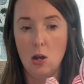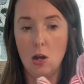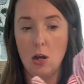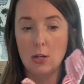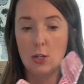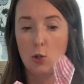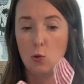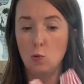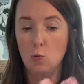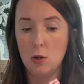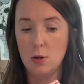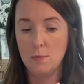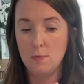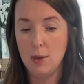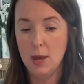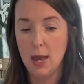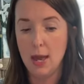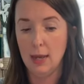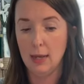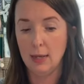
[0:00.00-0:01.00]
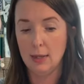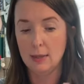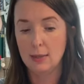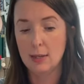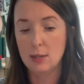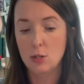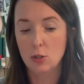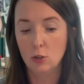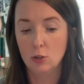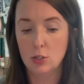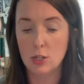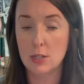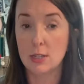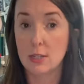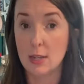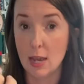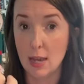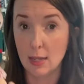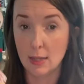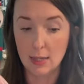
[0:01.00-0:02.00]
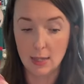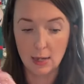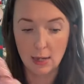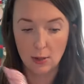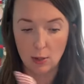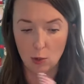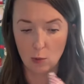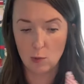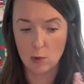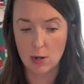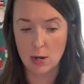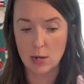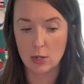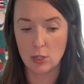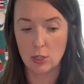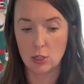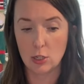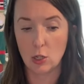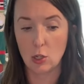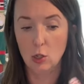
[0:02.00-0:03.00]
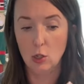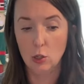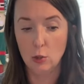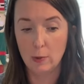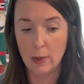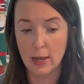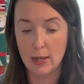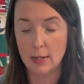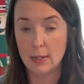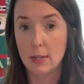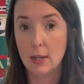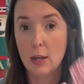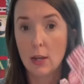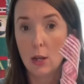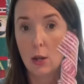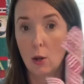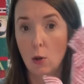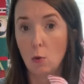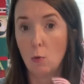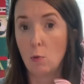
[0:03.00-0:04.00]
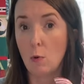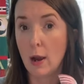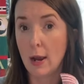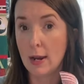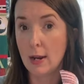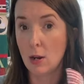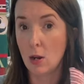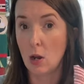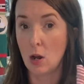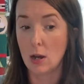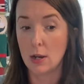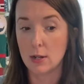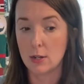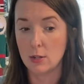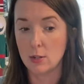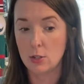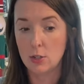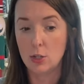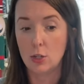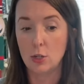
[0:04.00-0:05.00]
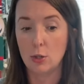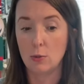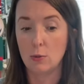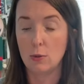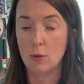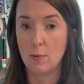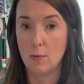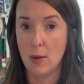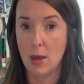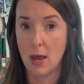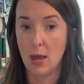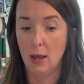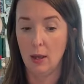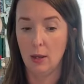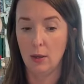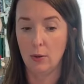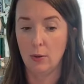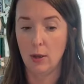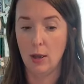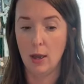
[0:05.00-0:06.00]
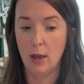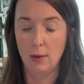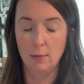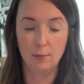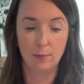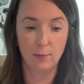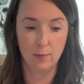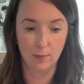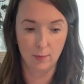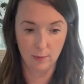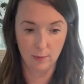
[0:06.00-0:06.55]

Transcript: onto one pick, then you'll just take the other one and just glue it right onto the pick, okay?